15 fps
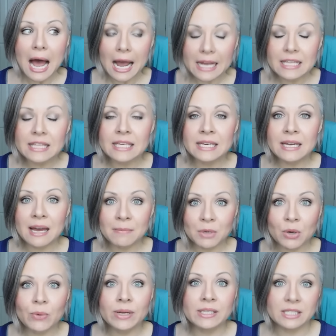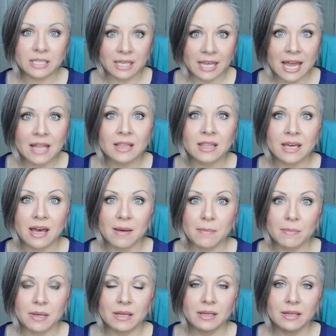I think I'm going to get
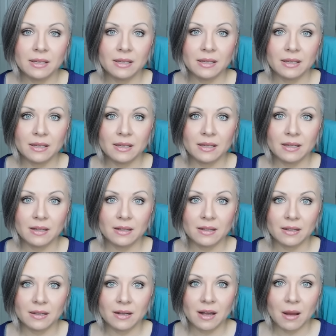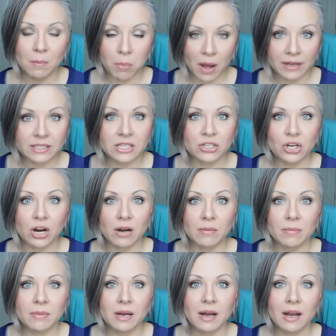them BoxyCharm.
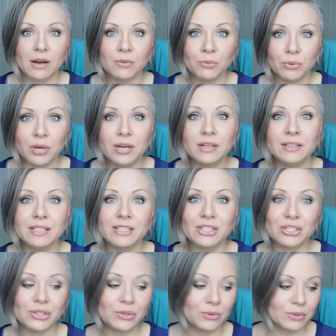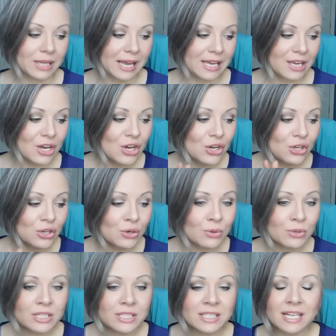I really do. Like,
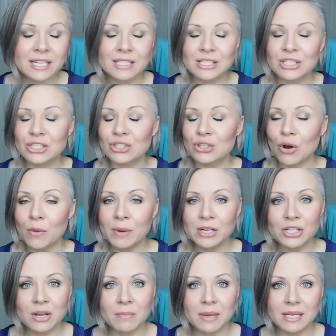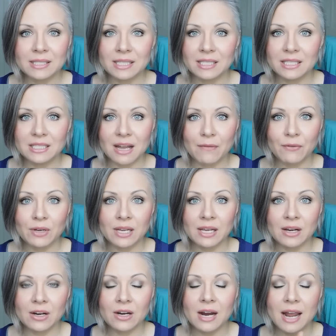you just get so much amazing stuff in
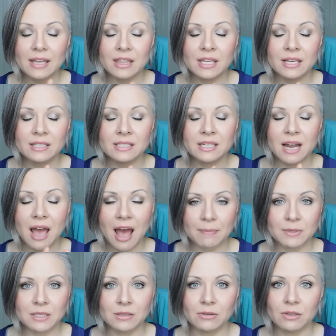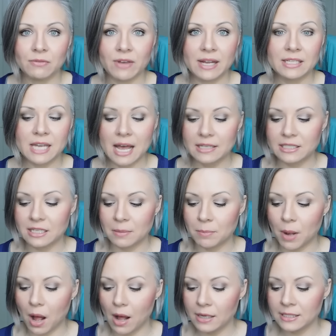here. I think it's an absolutely fantastic
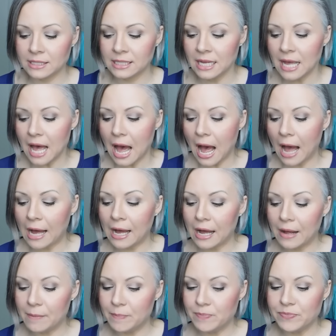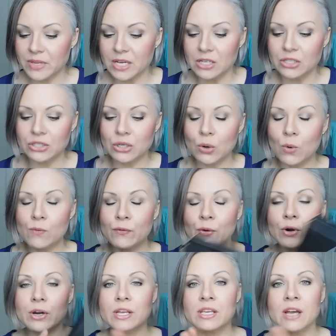box. Um, so
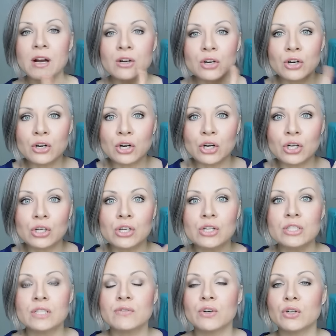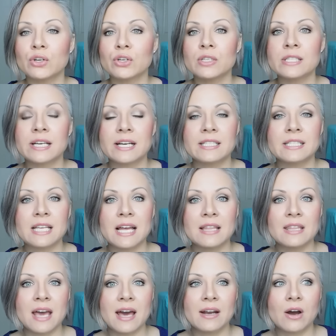for younger girls, for girls, like I
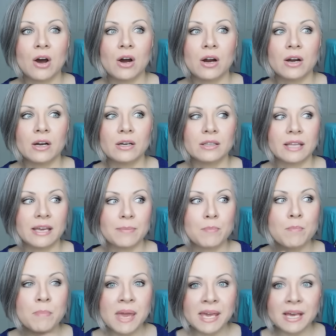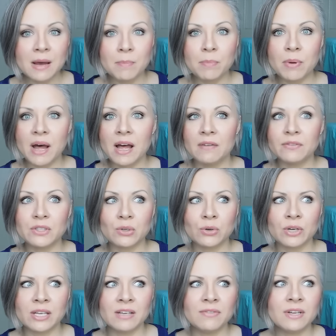said, that are like makeup buffs
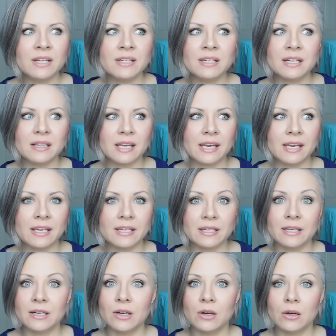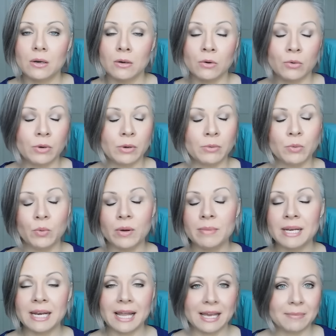or even like grown
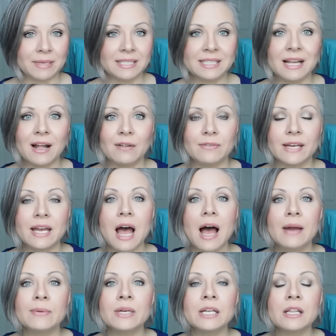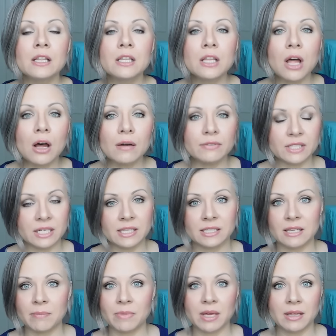women like myself. Like I would love to get
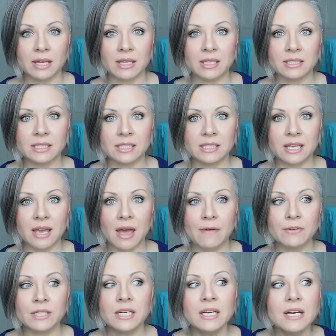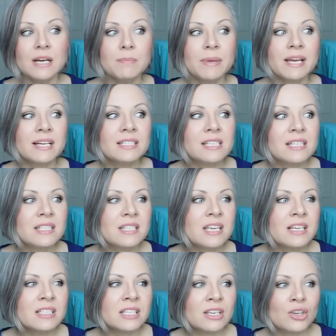something like this as a gift because it's
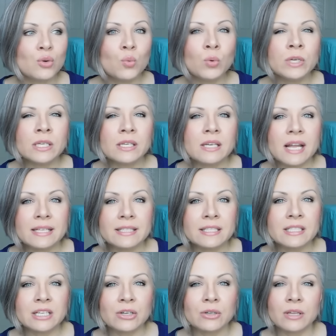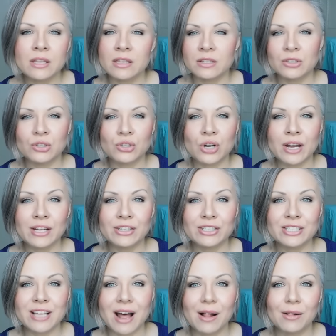things that you wouldn't necessarily think to try
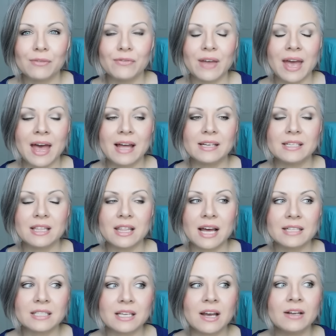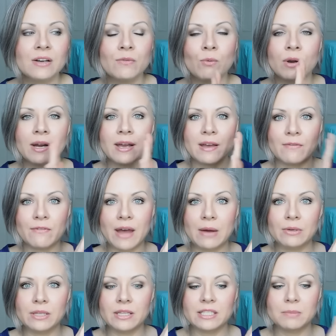yourself. And that's kind of what I have
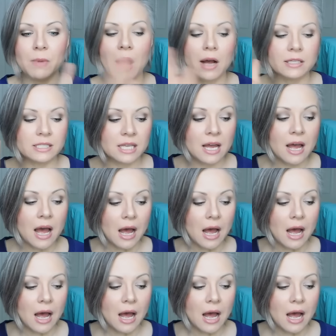found in this box.